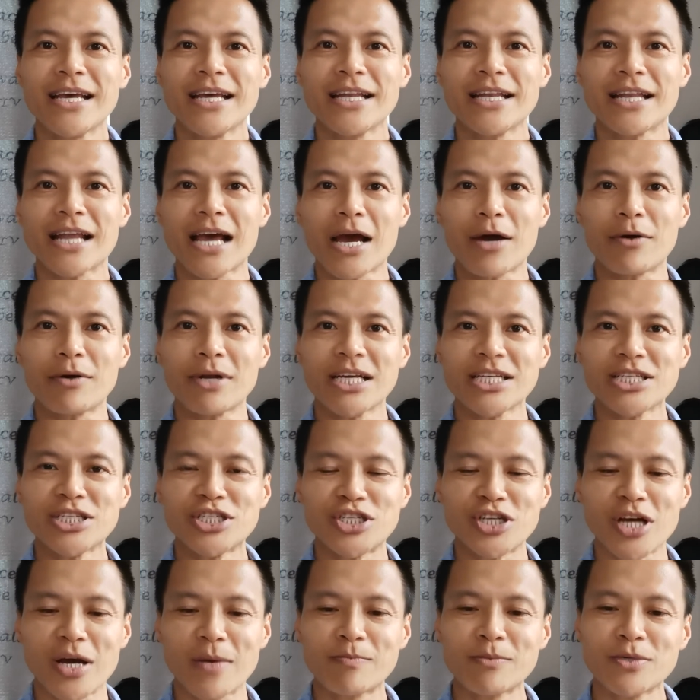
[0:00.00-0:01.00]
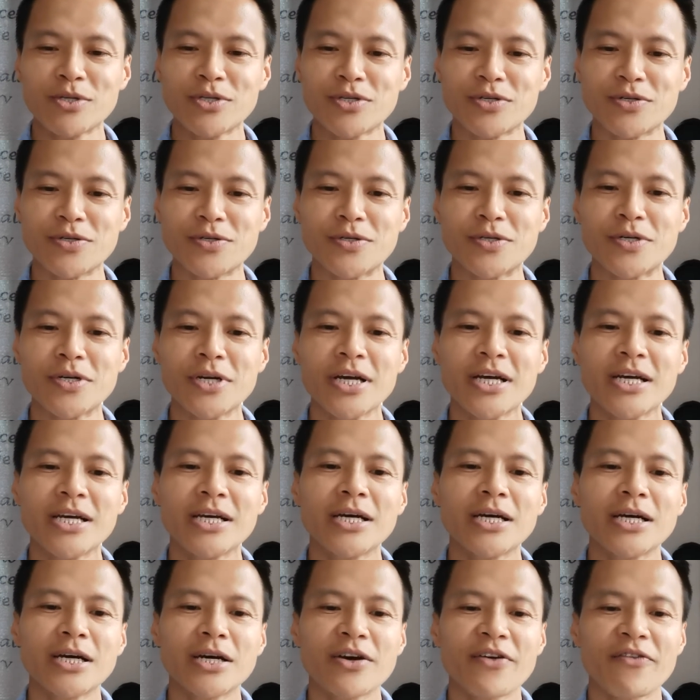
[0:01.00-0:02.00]
Now let's jump to
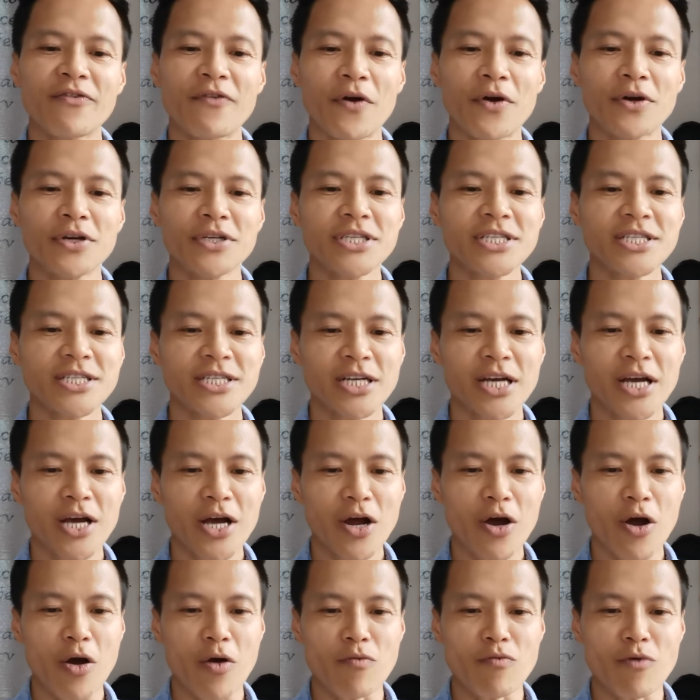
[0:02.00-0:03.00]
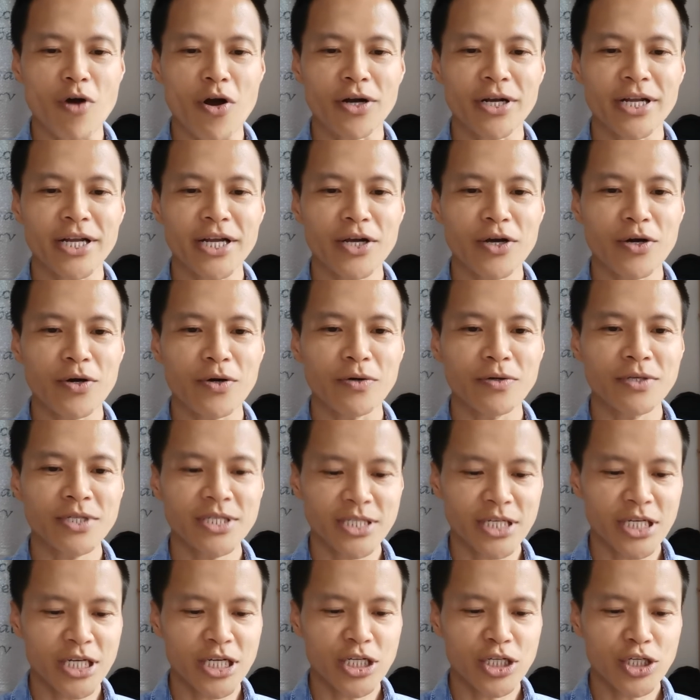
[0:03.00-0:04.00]
first
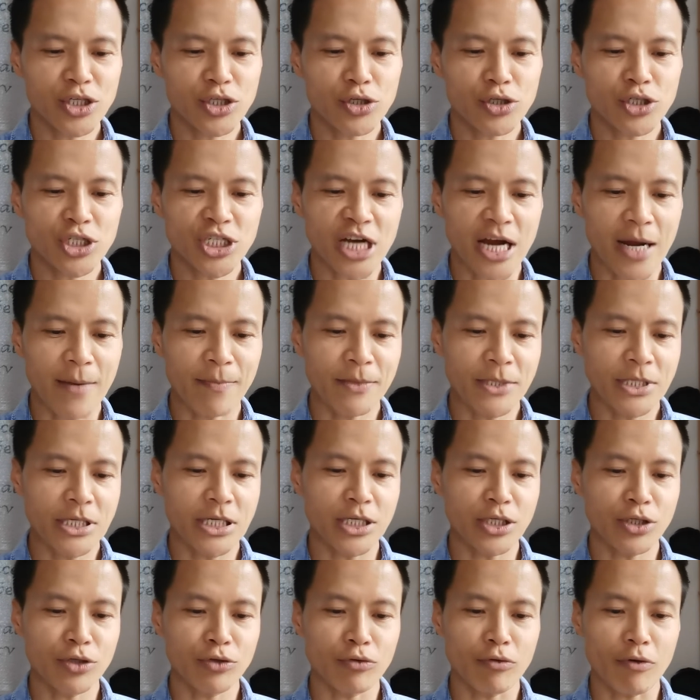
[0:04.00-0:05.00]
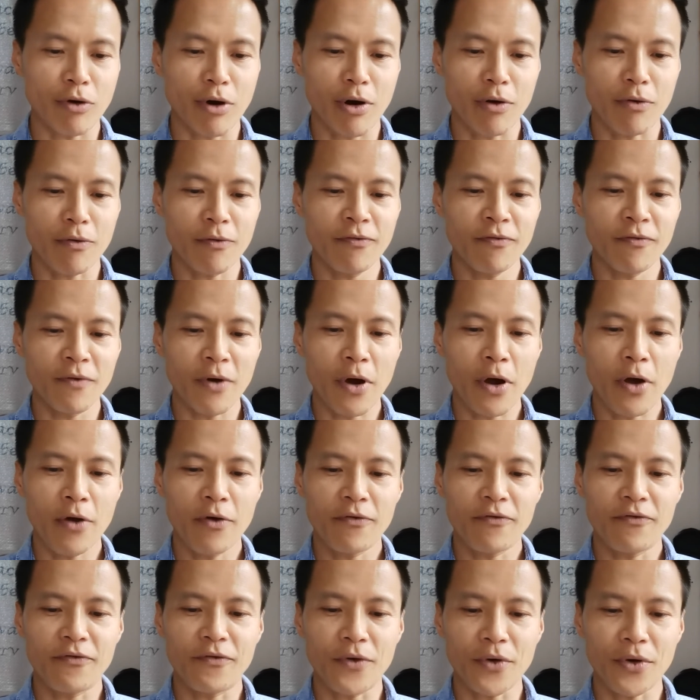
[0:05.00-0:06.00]
Chronicles chapter 12,
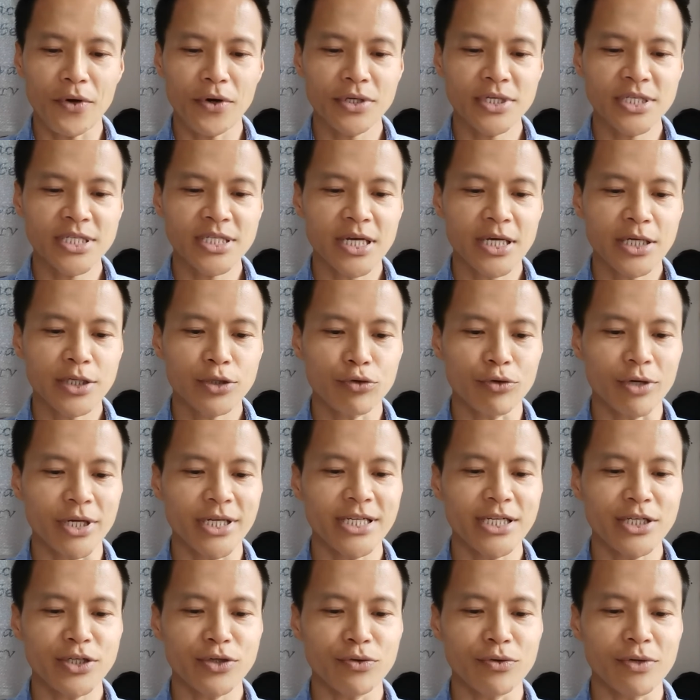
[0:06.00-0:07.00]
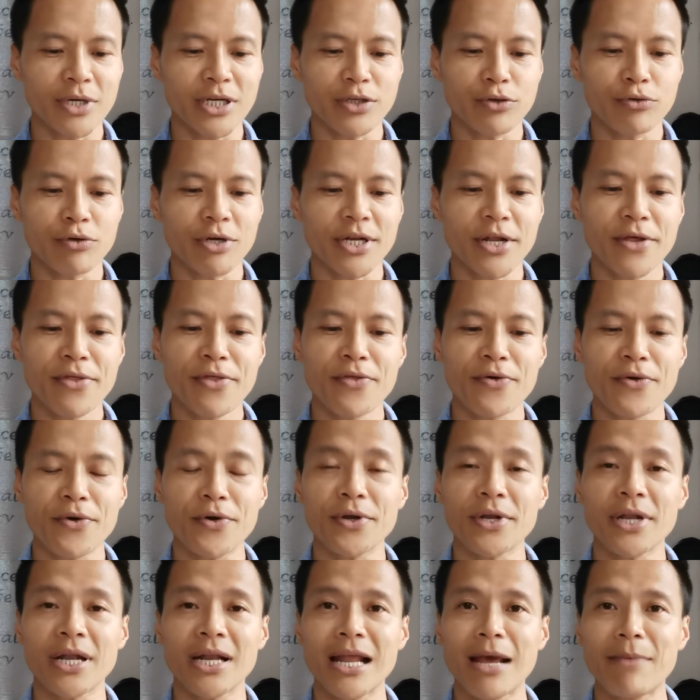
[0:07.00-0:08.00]
verse 22 and
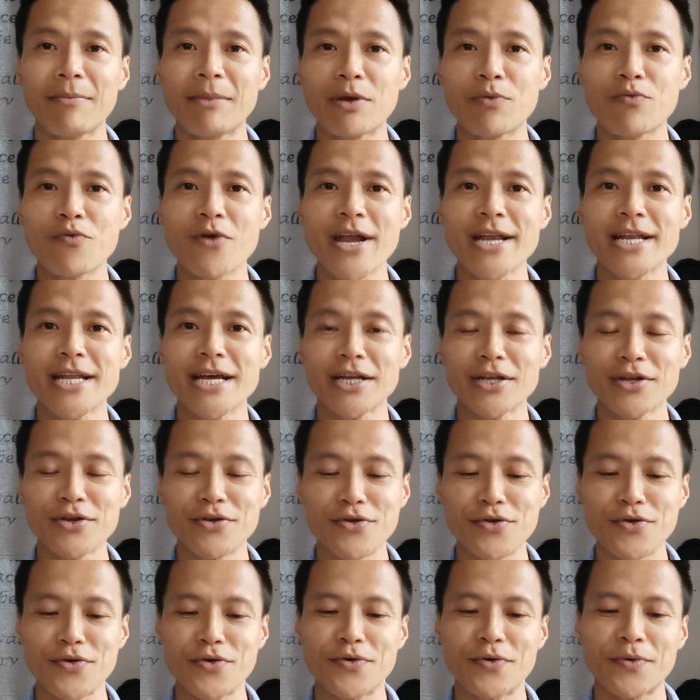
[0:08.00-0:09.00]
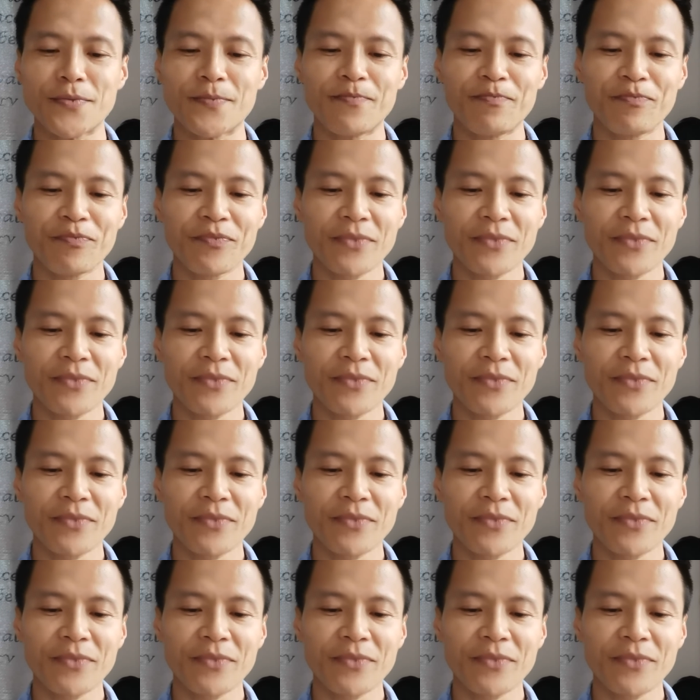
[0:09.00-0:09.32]
23. Let me read that to you.